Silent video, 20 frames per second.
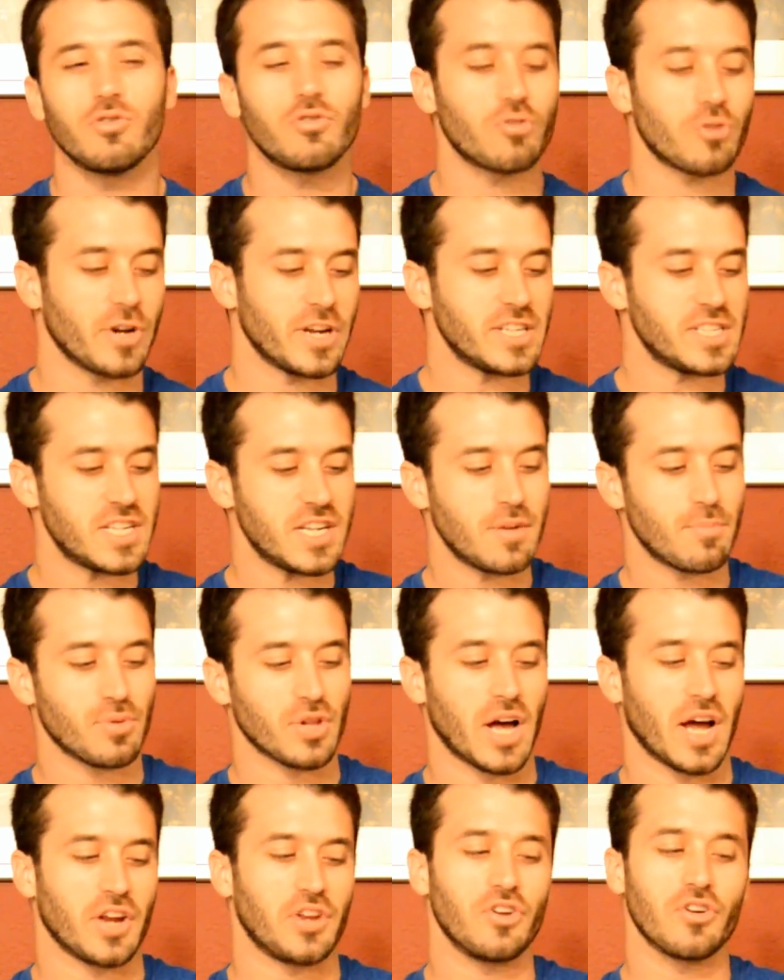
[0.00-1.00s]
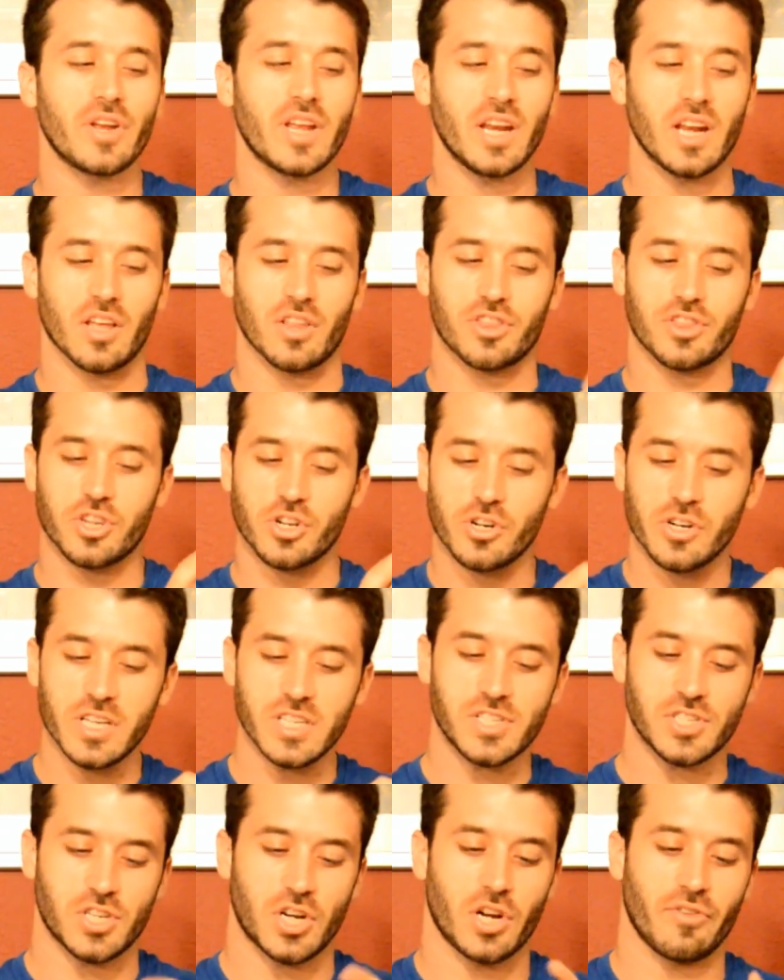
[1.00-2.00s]
Creatine Black, you're getting 30
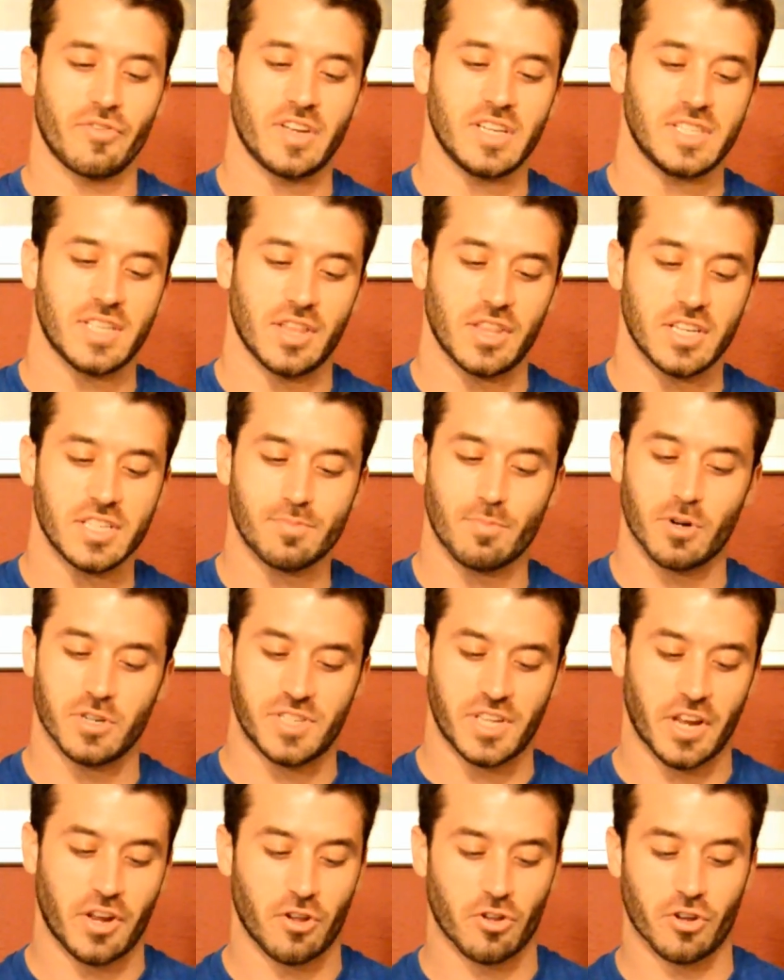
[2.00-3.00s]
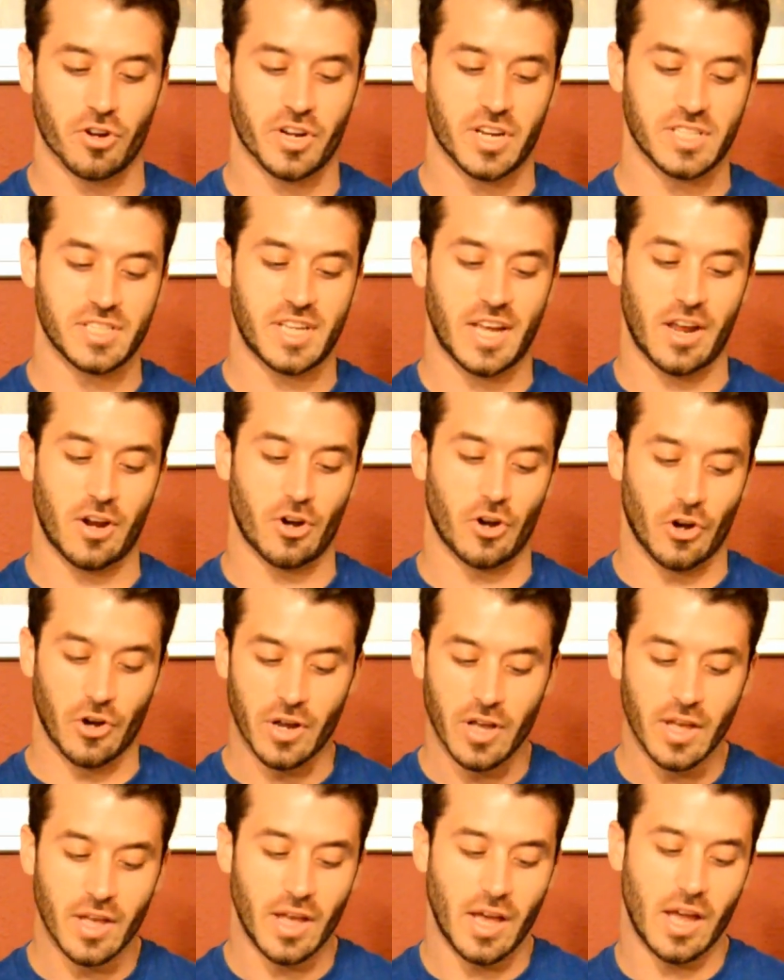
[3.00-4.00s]
servings in this particular container.
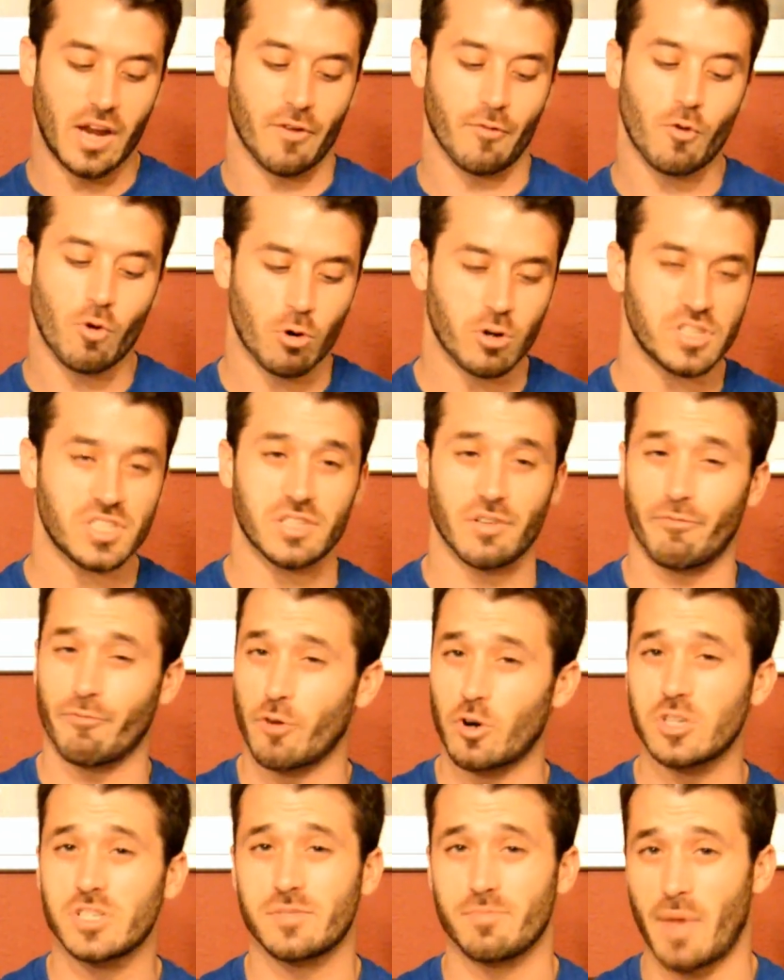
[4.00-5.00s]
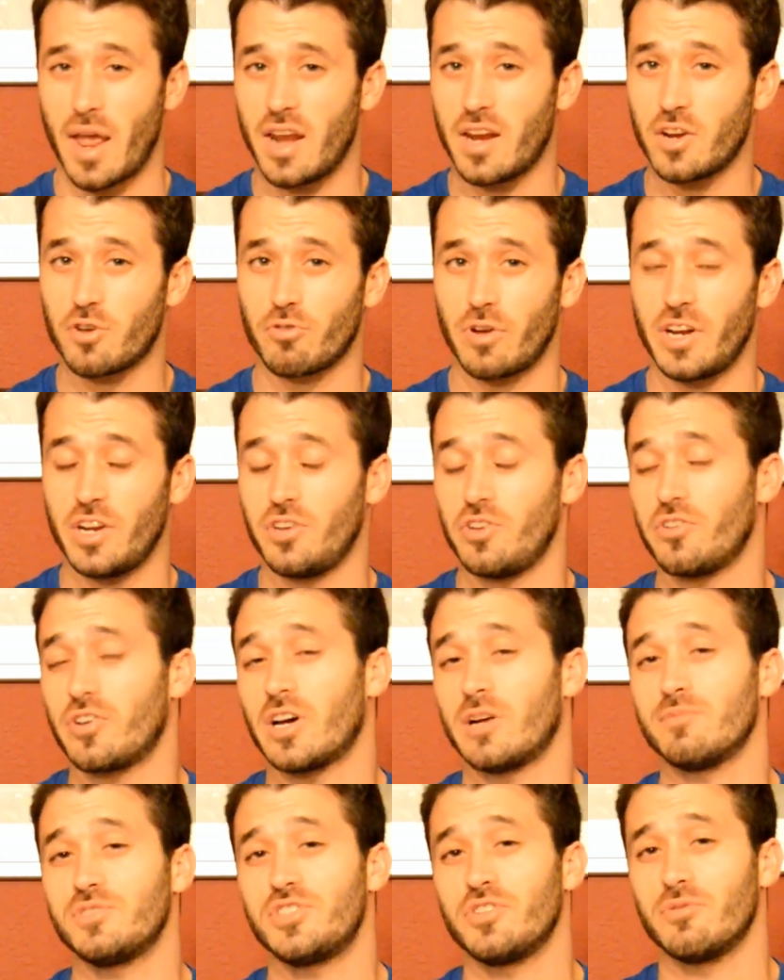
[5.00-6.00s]
And of course, the first main ingredient you
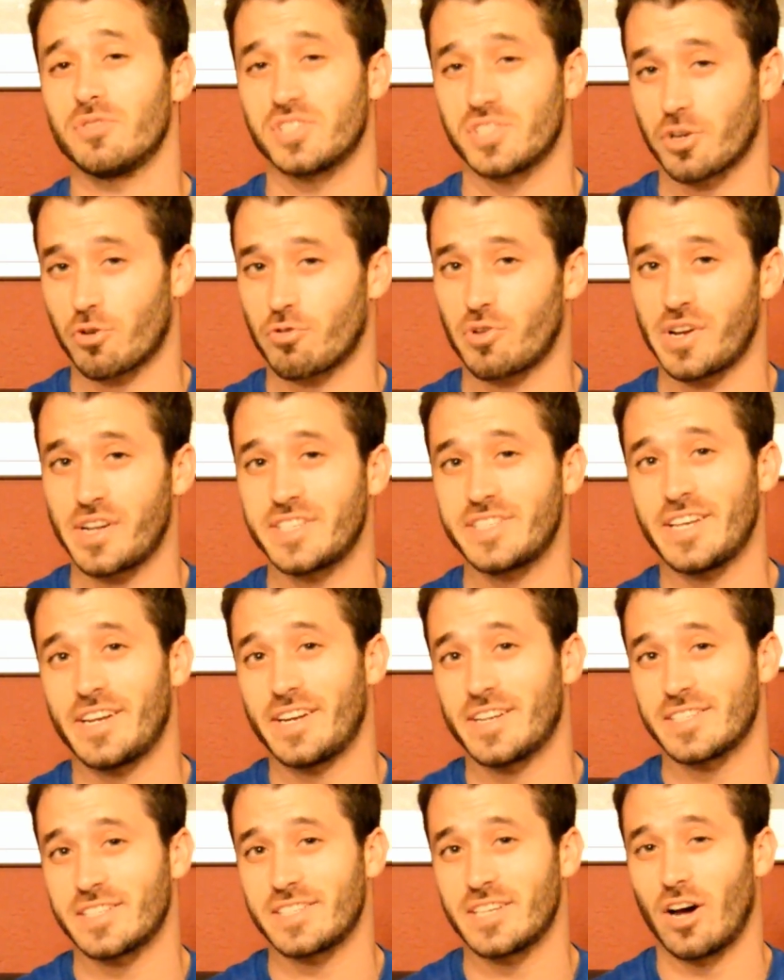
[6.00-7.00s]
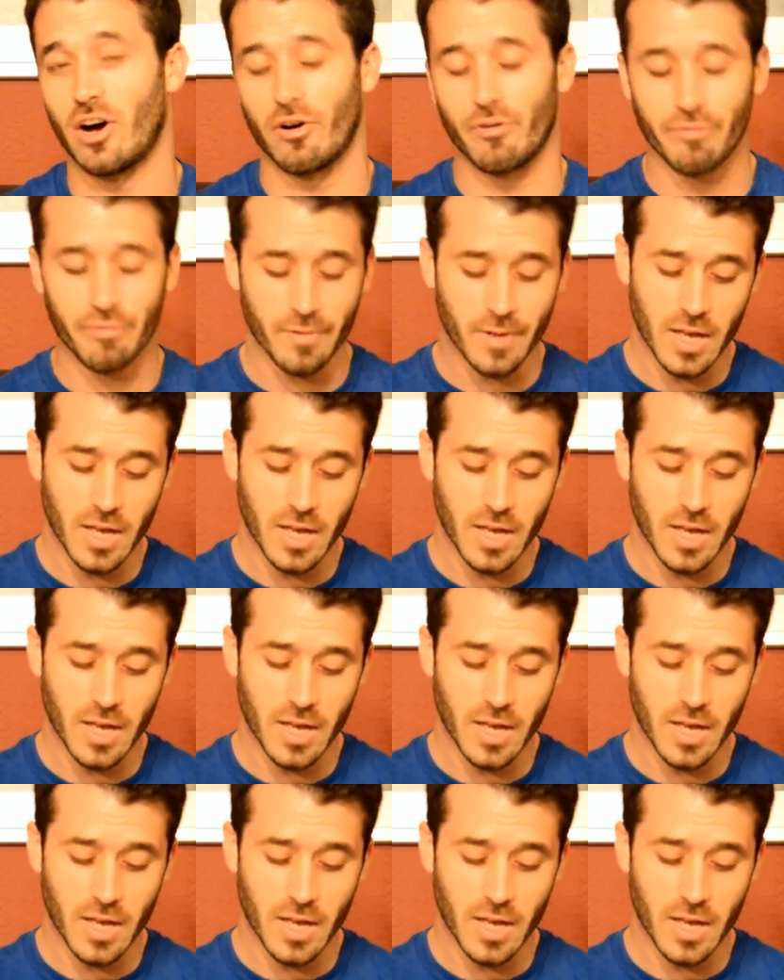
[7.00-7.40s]
come to is the creatine itself.